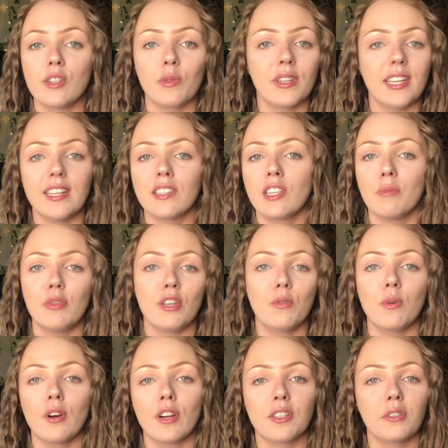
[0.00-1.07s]
what needs to be
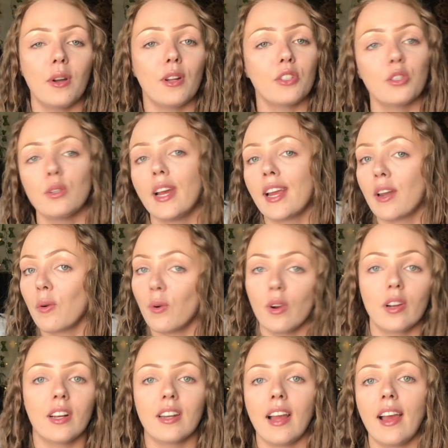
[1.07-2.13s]
worked on, so I can
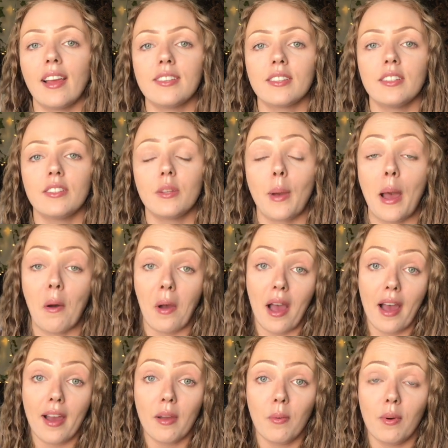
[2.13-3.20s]
organize it to how
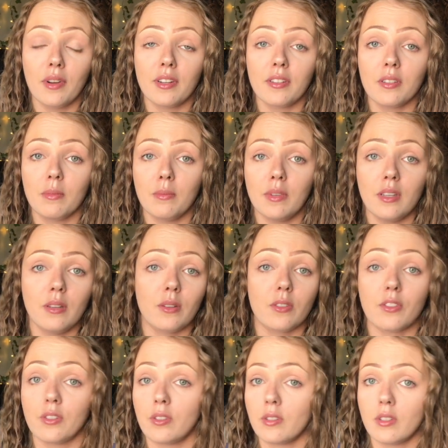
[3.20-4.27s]
I want it to be, or
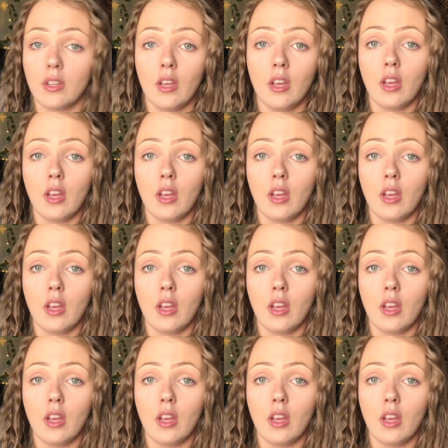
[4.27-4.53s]
just